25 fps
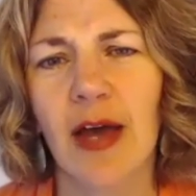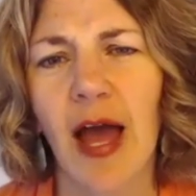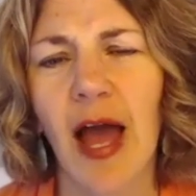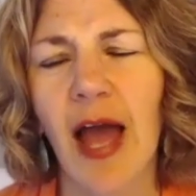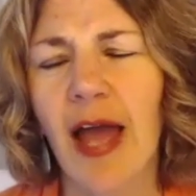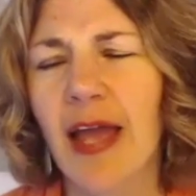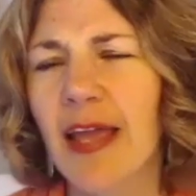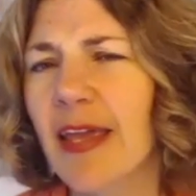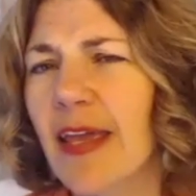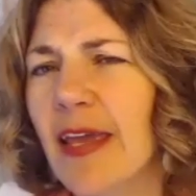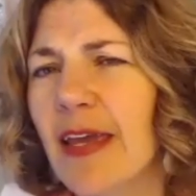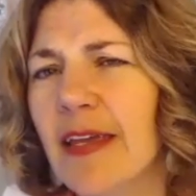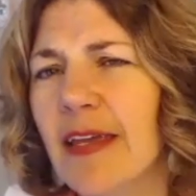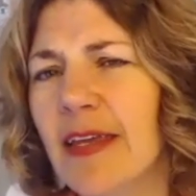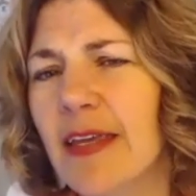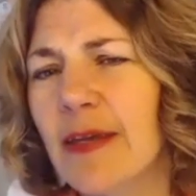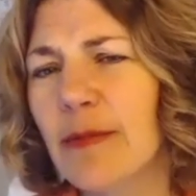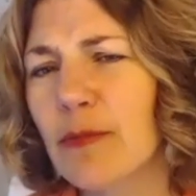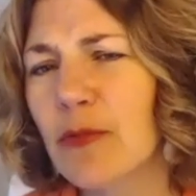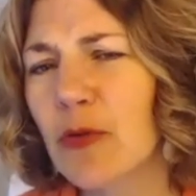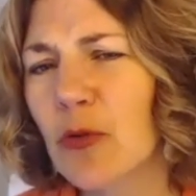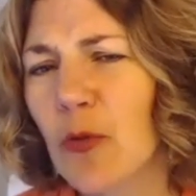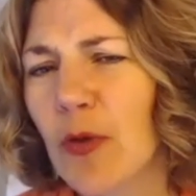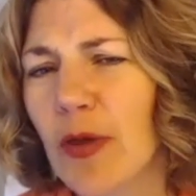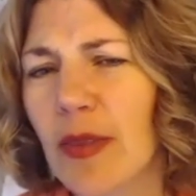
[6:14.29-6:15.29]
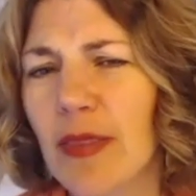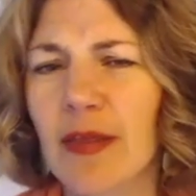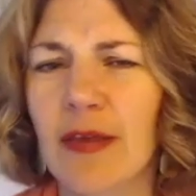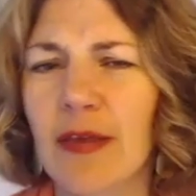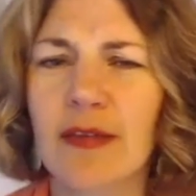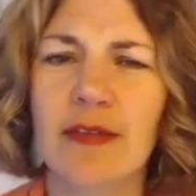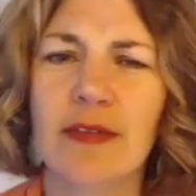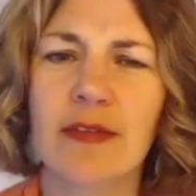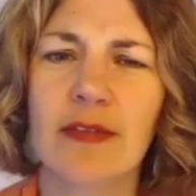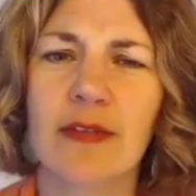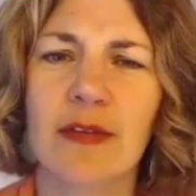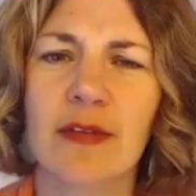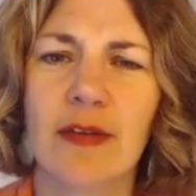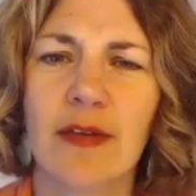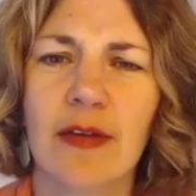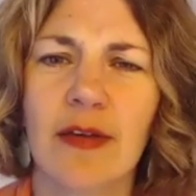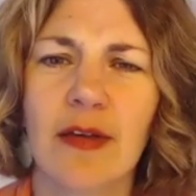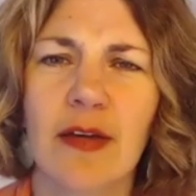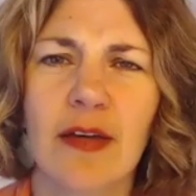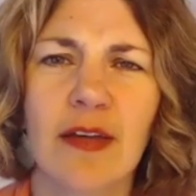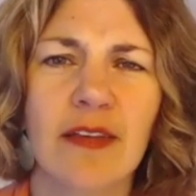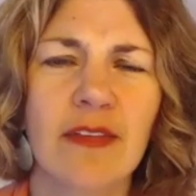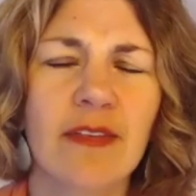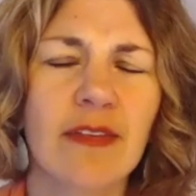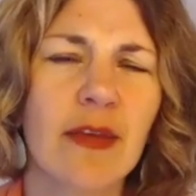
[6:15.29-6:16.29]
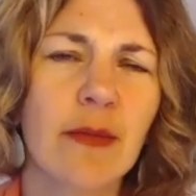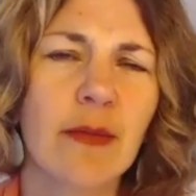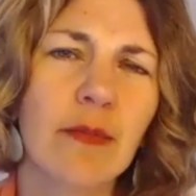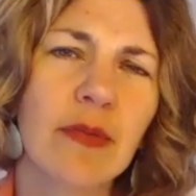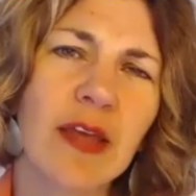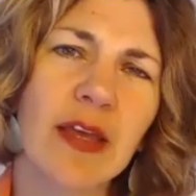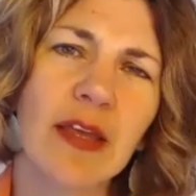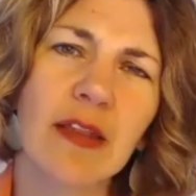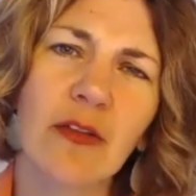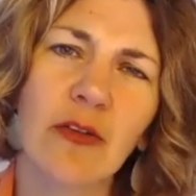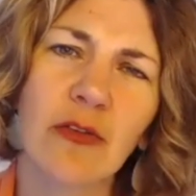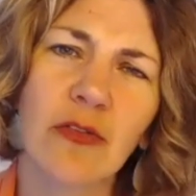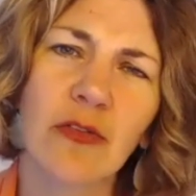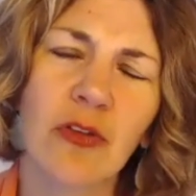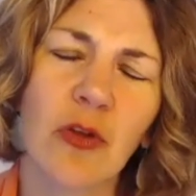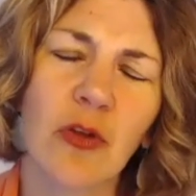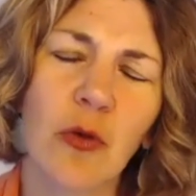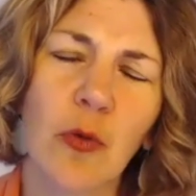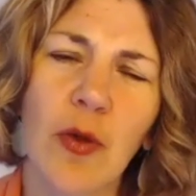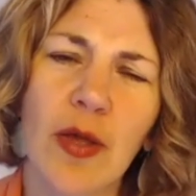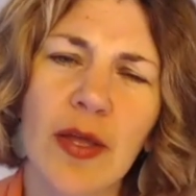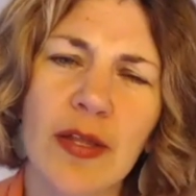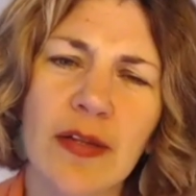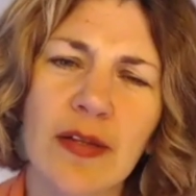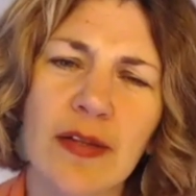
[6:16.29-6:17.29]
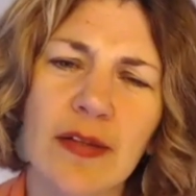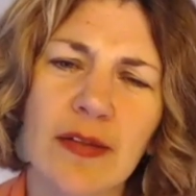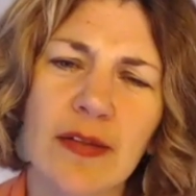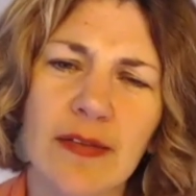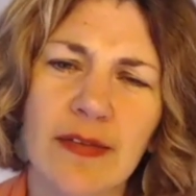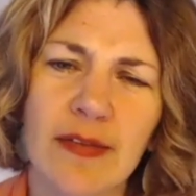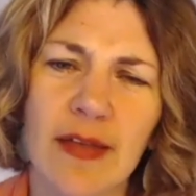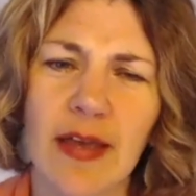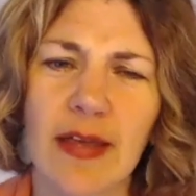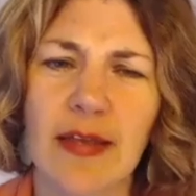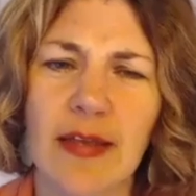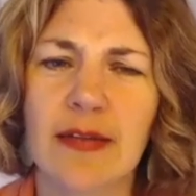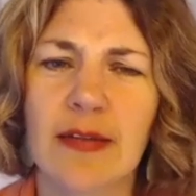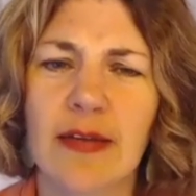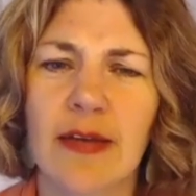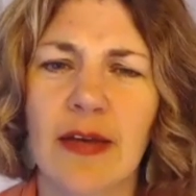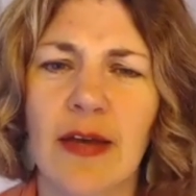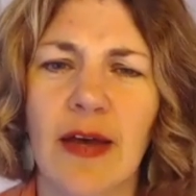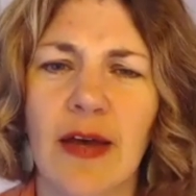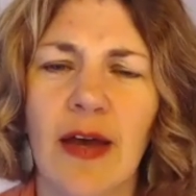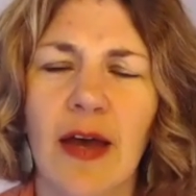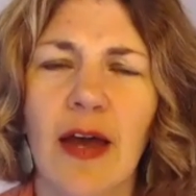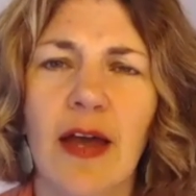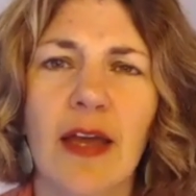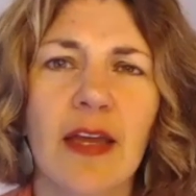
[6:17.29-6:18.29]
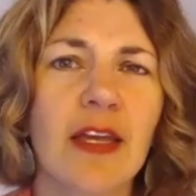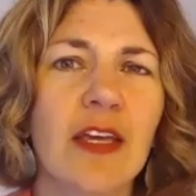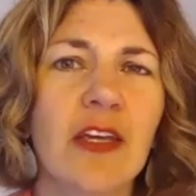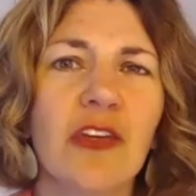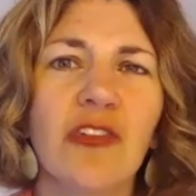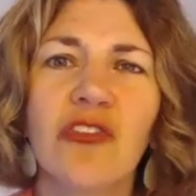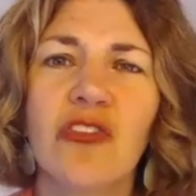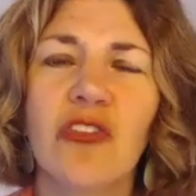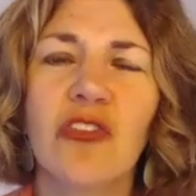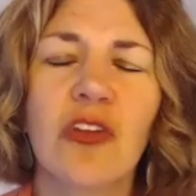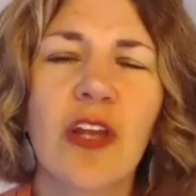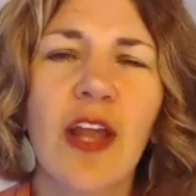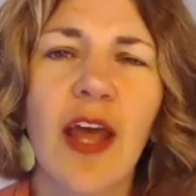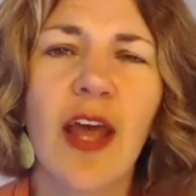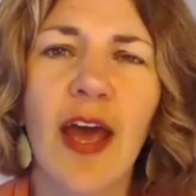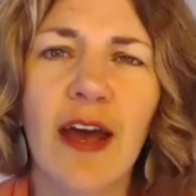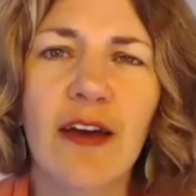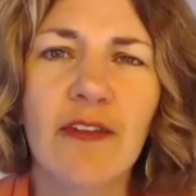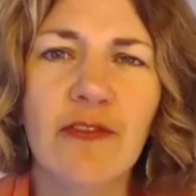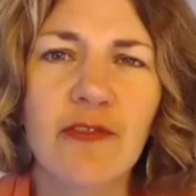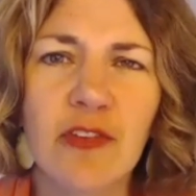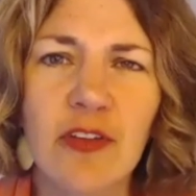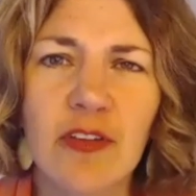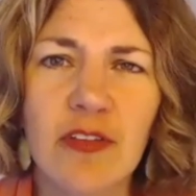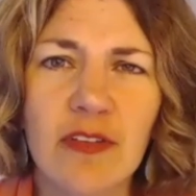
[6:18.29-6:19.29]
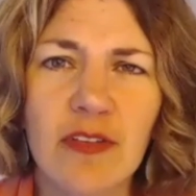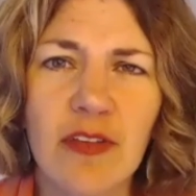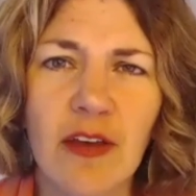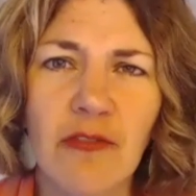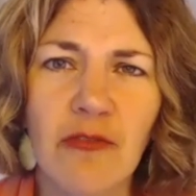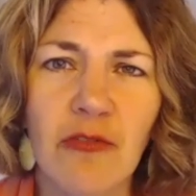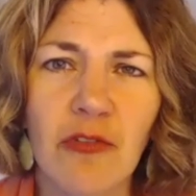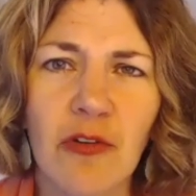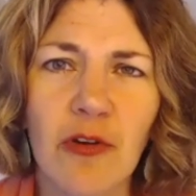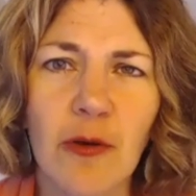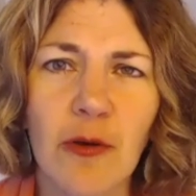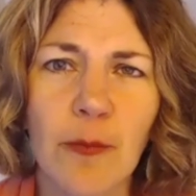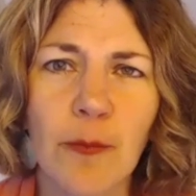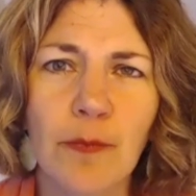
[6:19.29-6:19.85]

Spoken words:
I can't keep doing this. Seems like there's no end in sight. He shouldn't have to suffer.